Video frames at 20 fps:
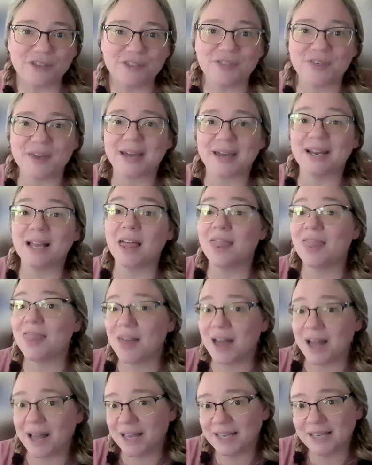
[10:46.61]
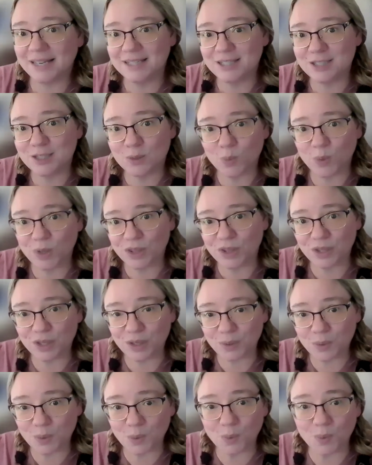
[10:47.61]
that aligns with
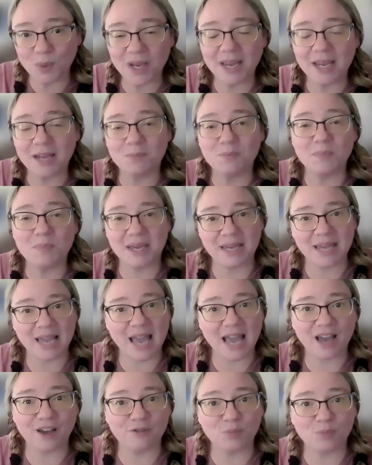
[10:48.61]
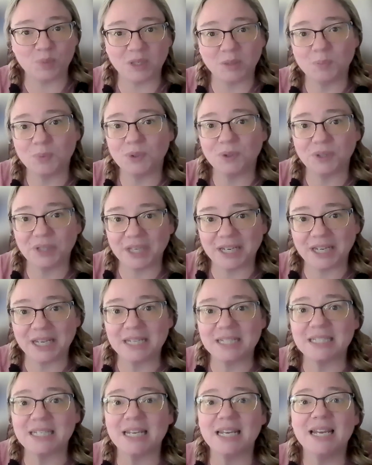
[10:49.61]
you and may have people in
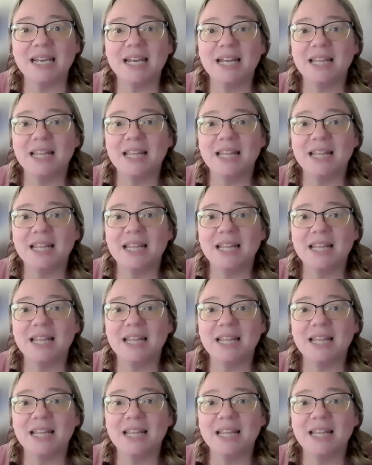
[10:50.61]
it